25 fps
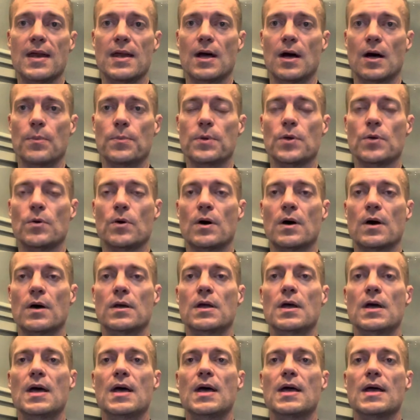help you
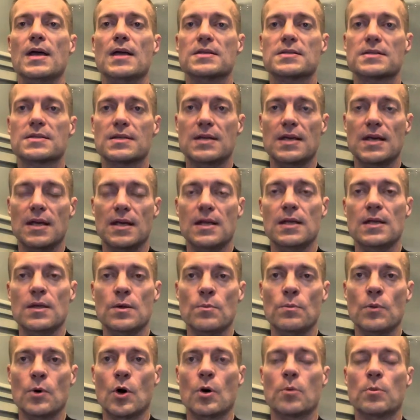on is getting you
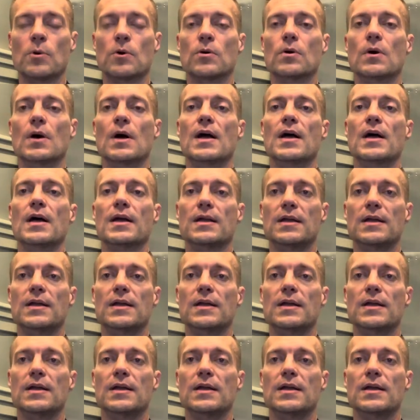mobile,